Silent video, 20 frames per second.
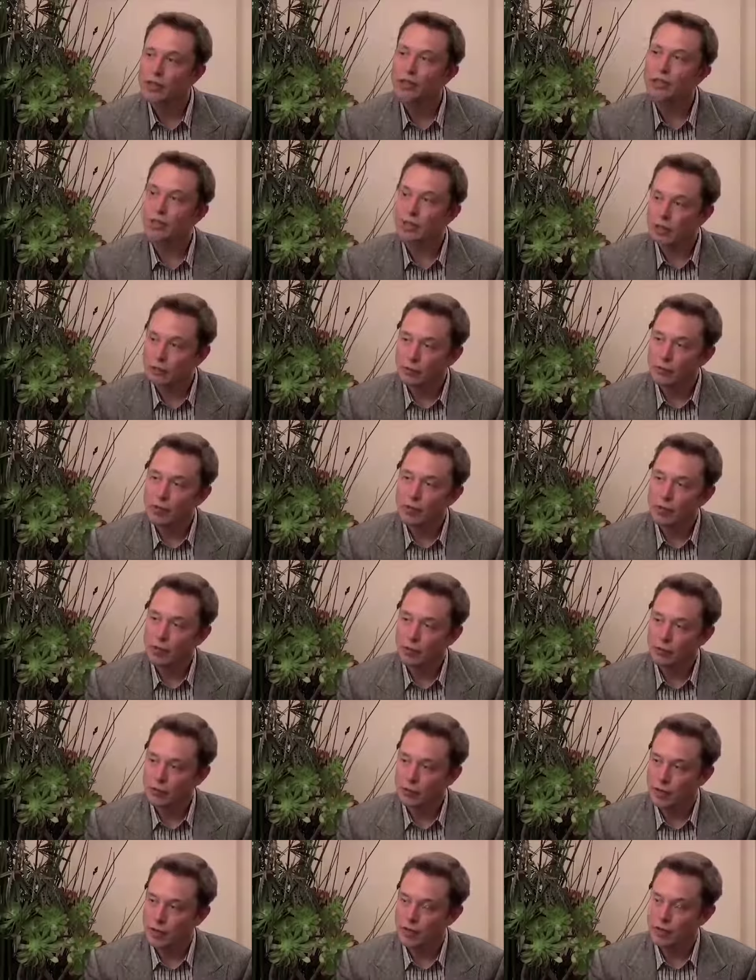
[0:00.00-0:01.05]
the, the, ultimate
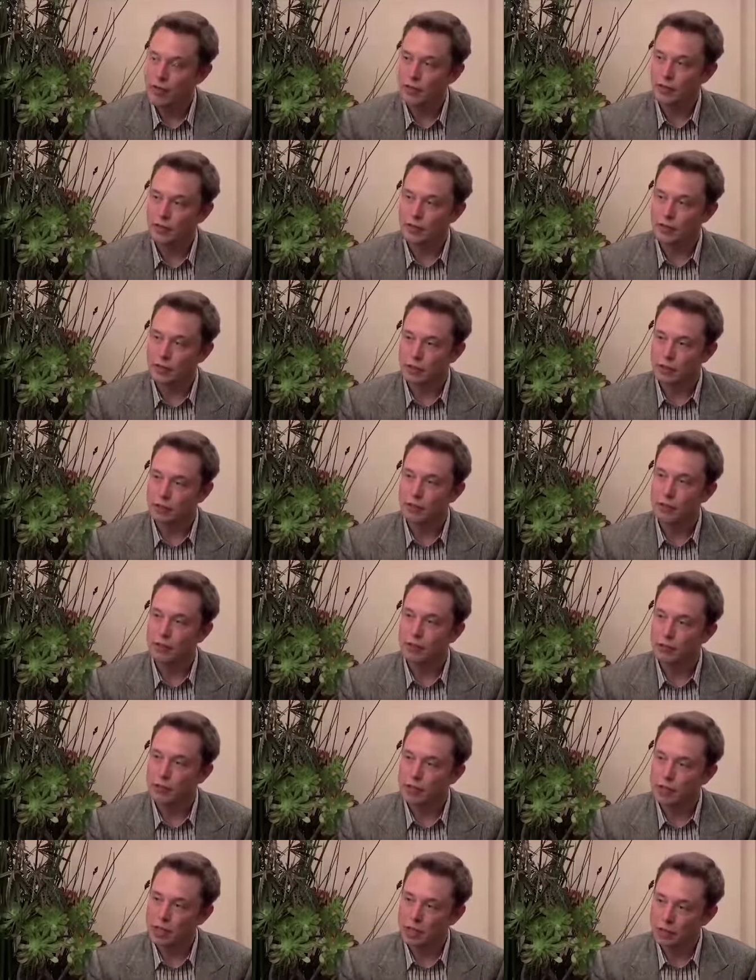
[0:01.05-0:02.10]
goal of SpaceX is to
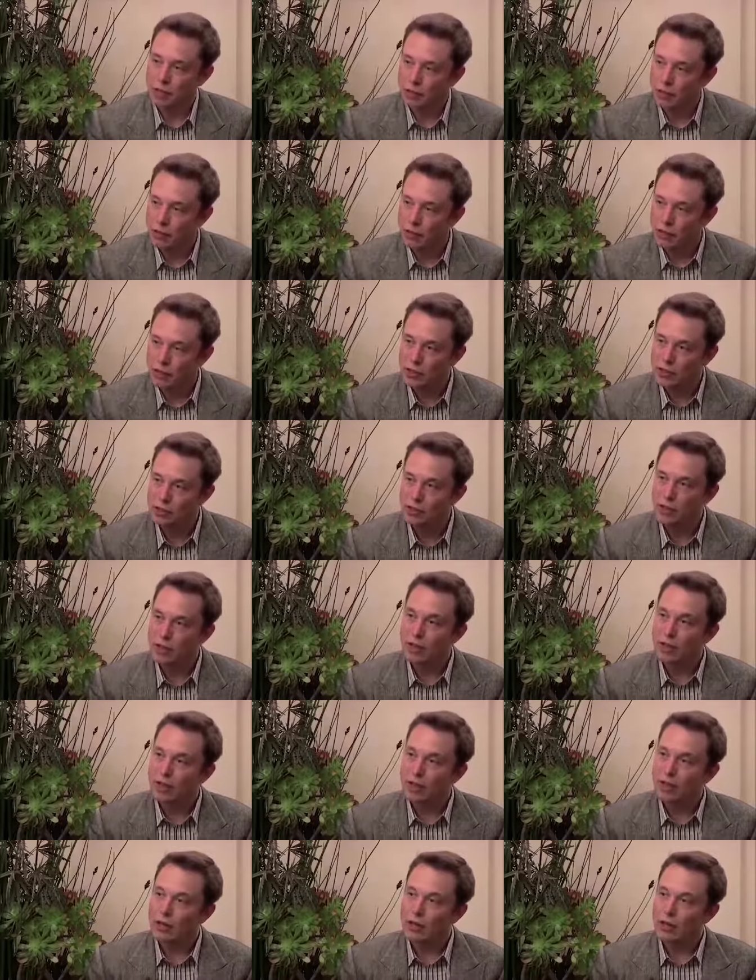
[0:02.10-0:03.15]
develop the technologies
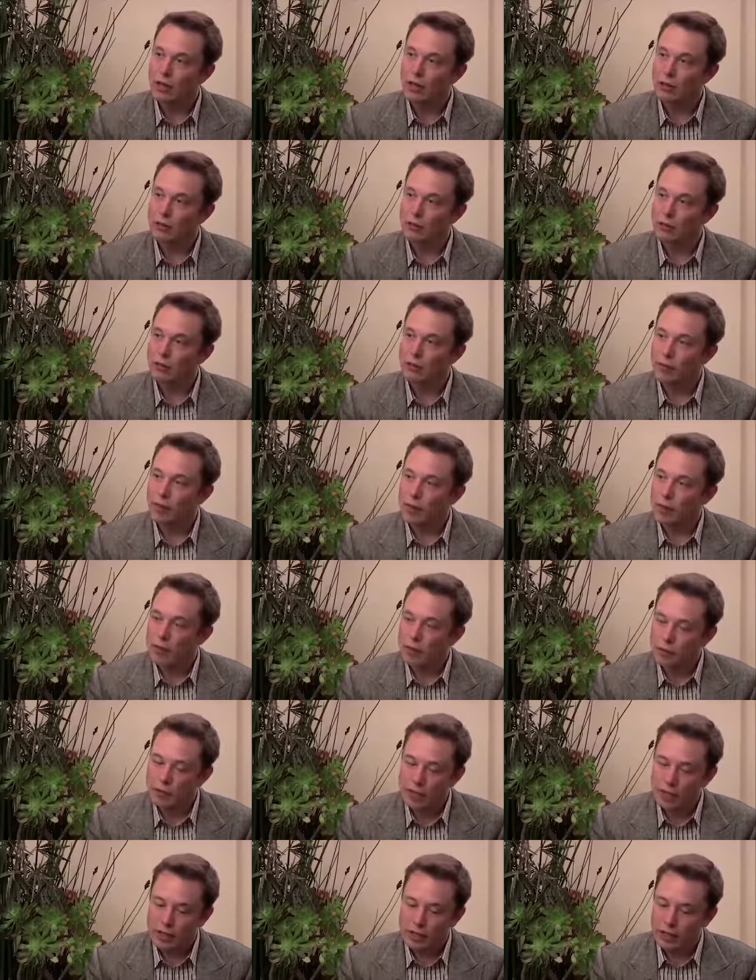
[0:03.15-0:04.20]
um,
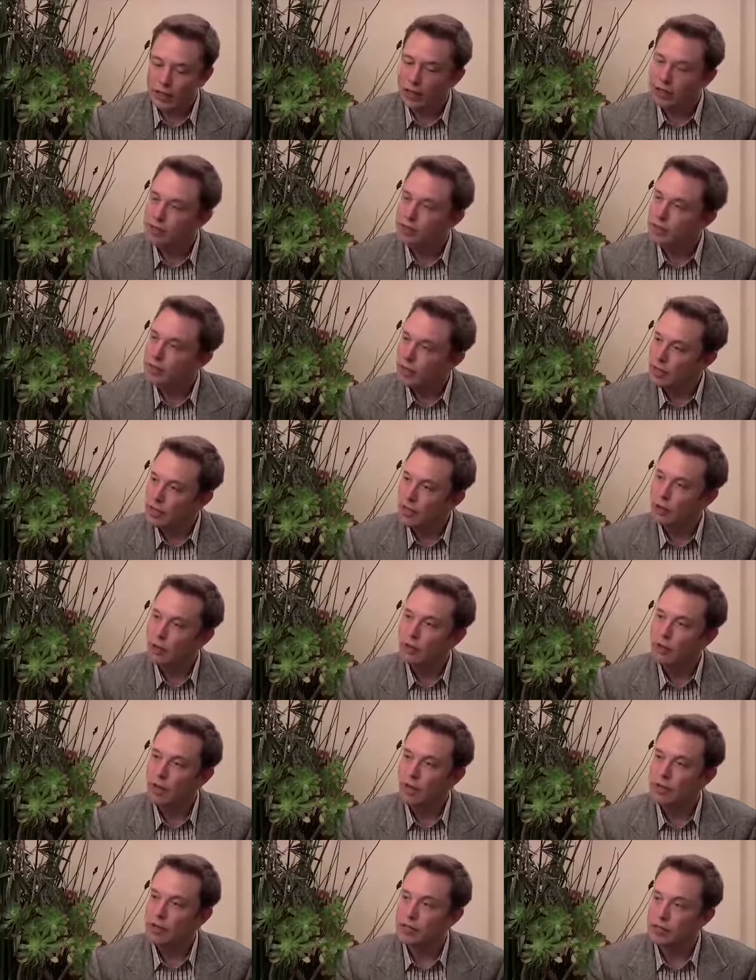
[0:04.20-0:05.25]
that, that can take
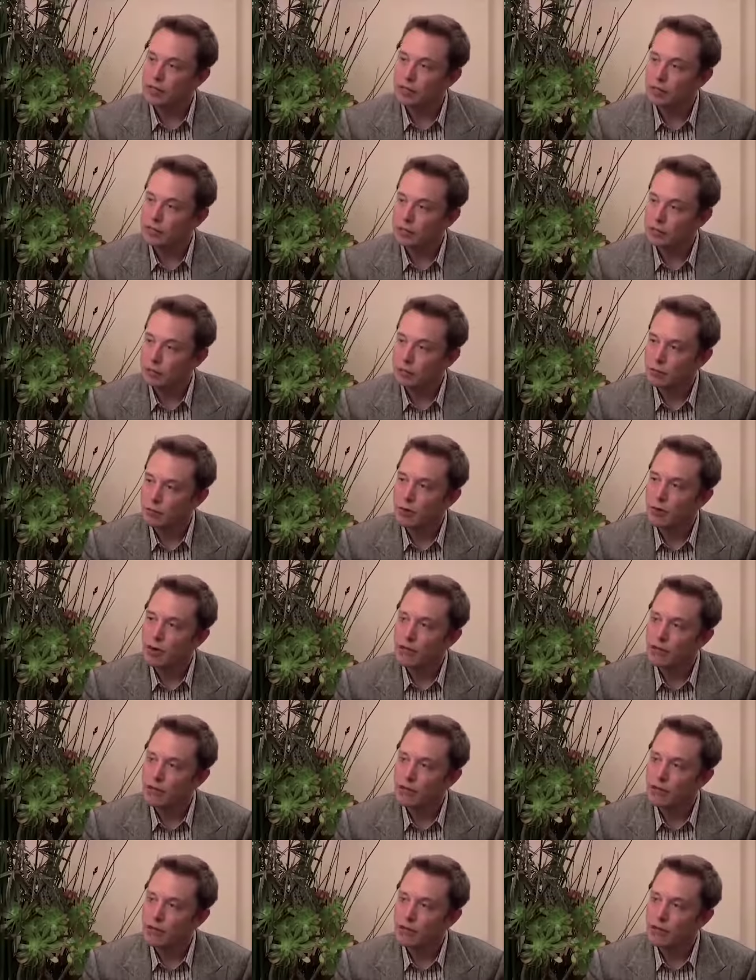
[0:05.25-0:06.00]
humanity to